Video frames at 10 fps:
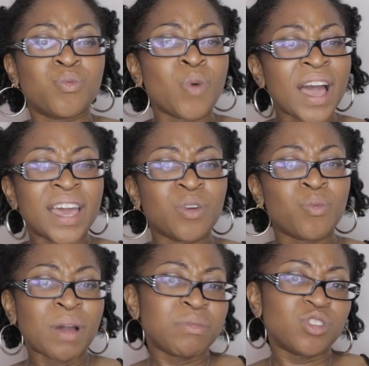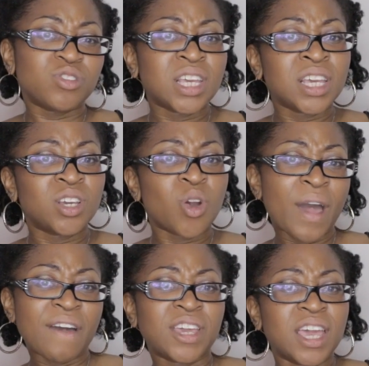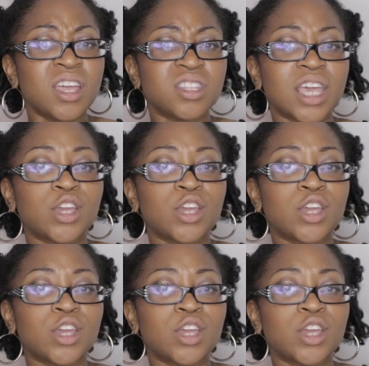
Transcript: Why would you say go have kids?